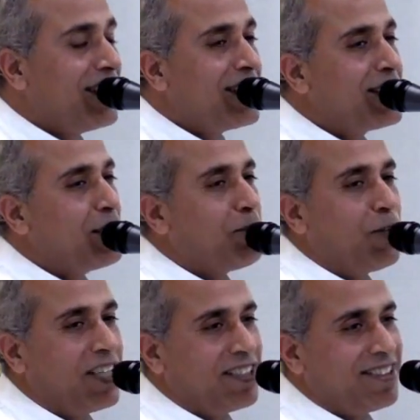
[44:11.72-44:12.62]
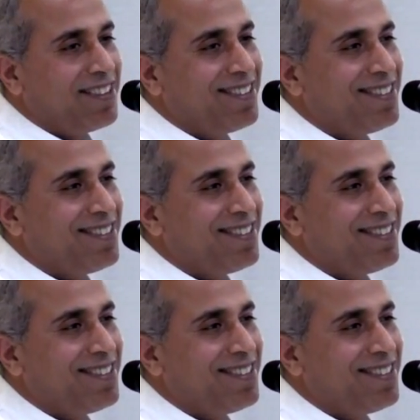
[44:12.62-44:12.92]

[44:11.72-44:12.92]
This is the point.